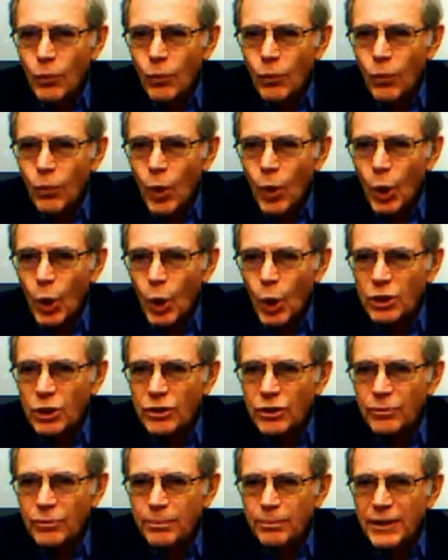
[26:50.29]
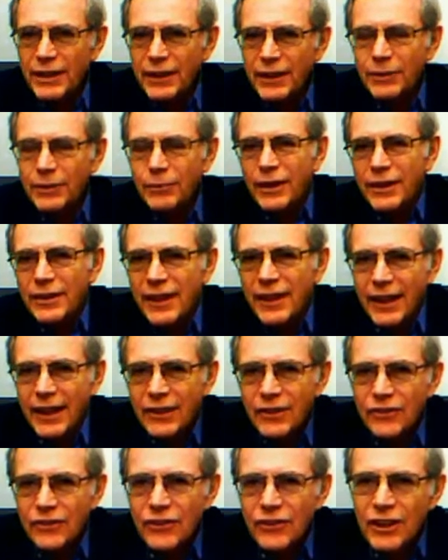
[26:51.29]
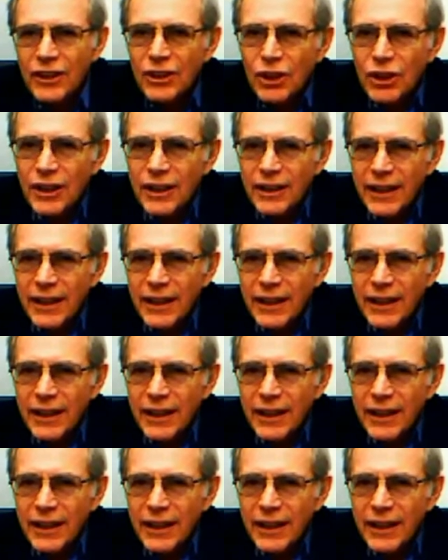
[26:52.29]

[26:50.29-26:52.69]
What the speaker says: Wald, but anyway, thanks.